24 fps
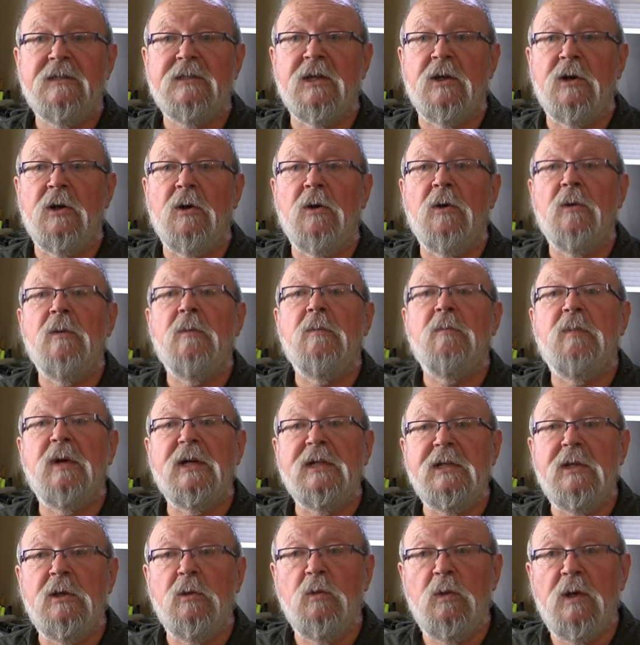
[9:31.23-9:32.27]

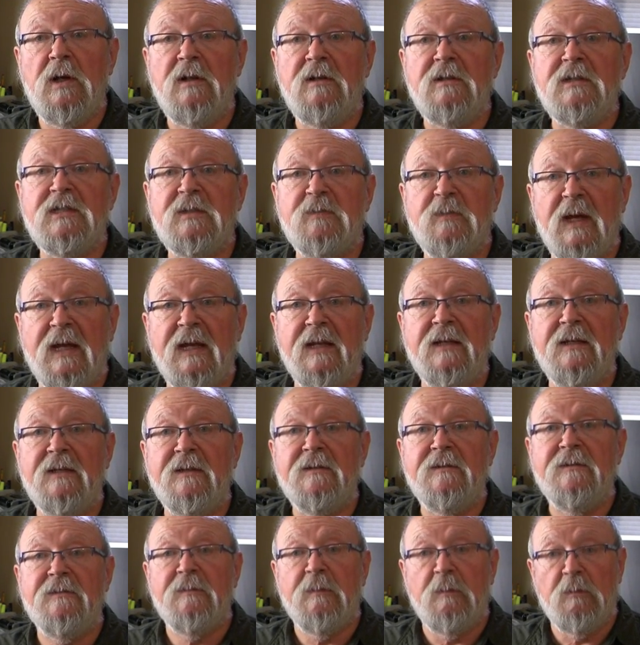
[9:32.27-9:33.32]
But you will
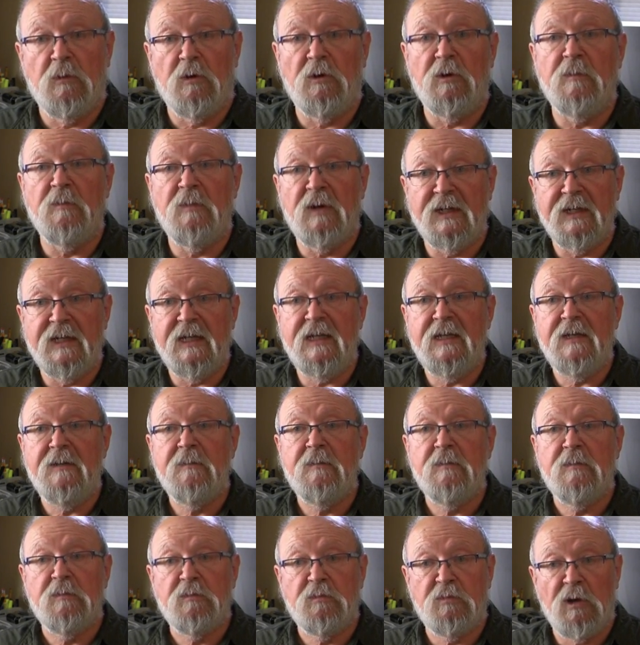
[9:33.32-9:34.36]
spend more money
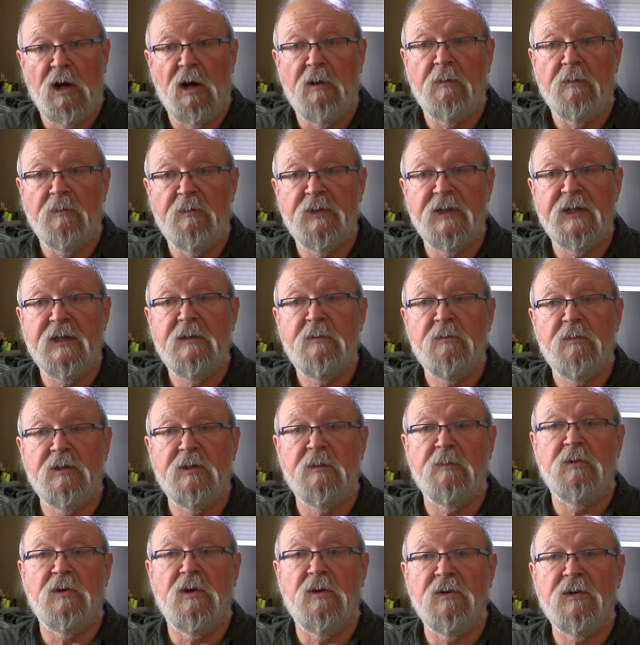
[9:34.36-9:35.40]
probably with
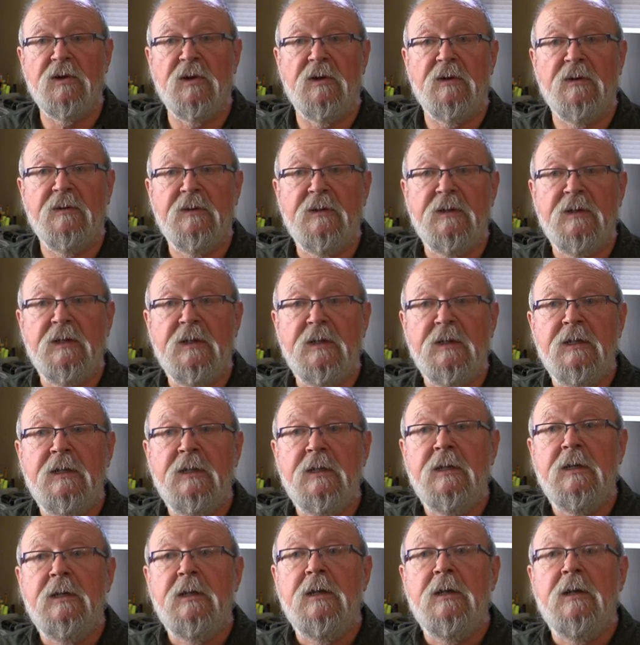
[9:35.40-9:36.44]
a broker.
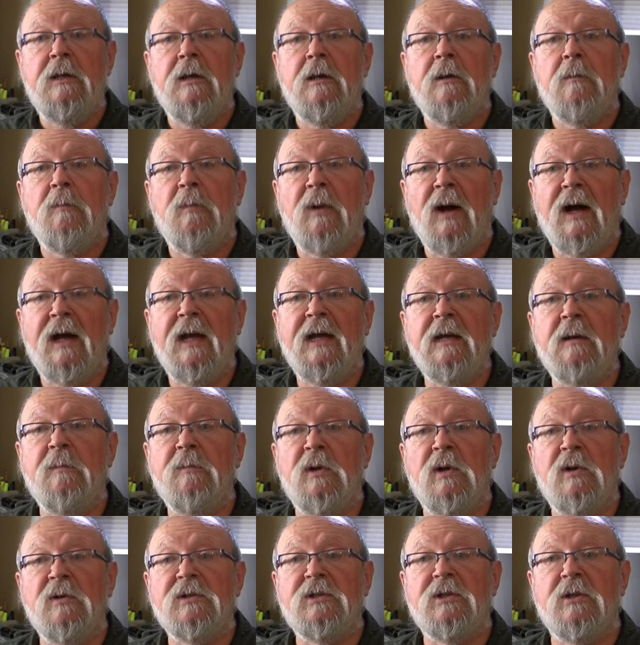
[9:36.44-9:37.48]
Buying a
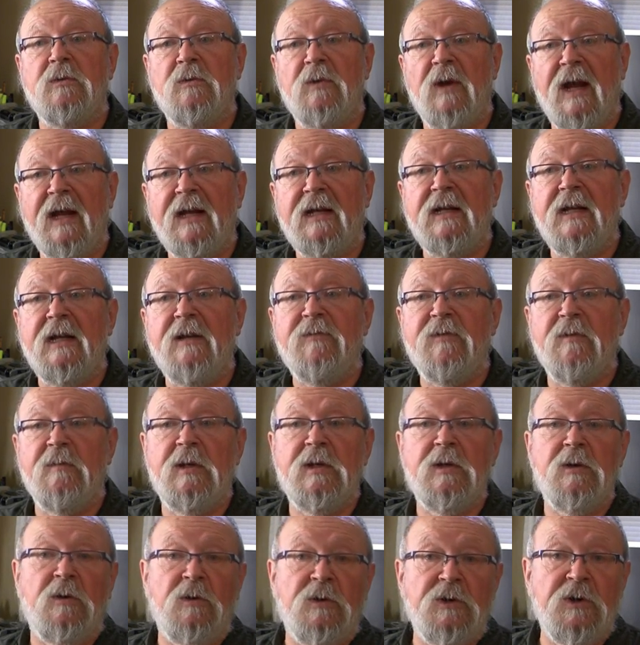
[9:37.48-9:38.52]
boat directly from
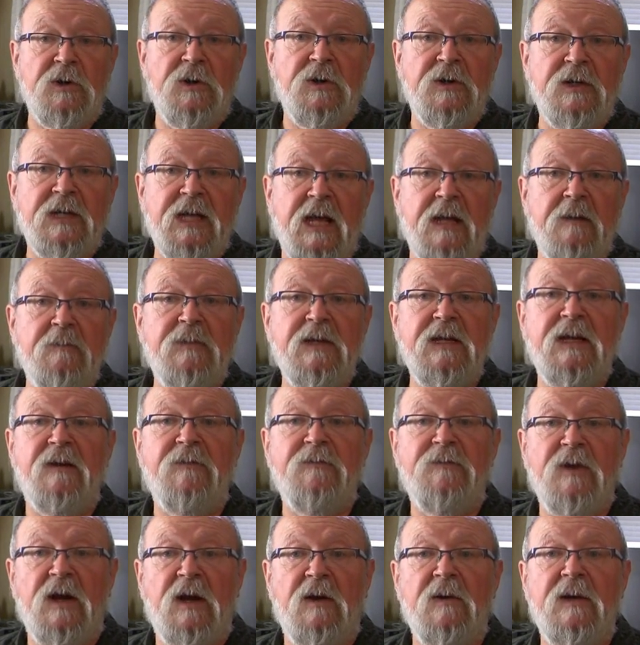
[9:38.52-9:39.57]
an owner can be a
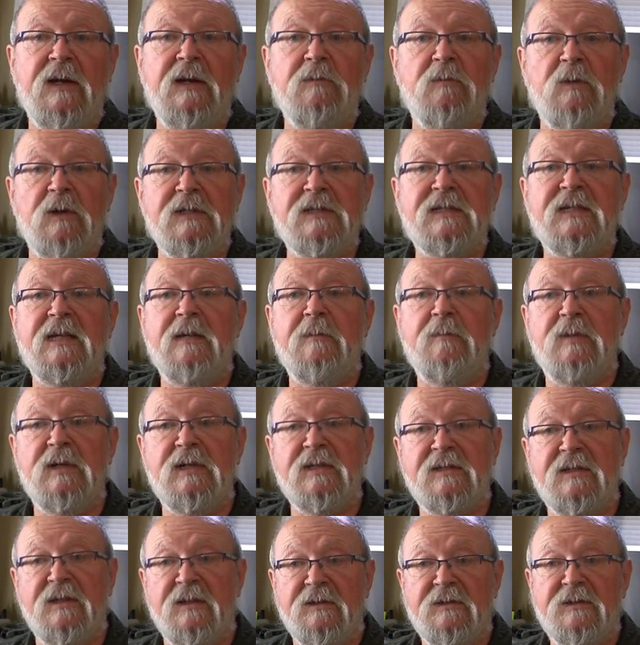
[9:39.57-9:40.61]
very risky
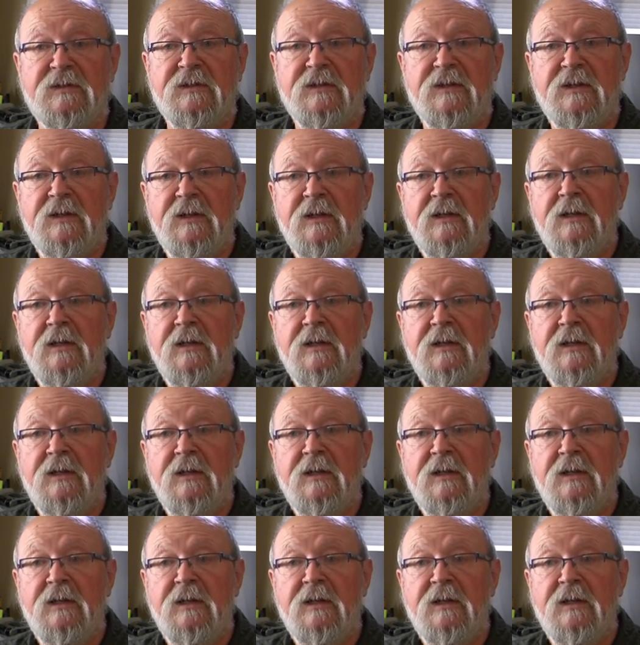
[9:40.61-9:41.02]
business.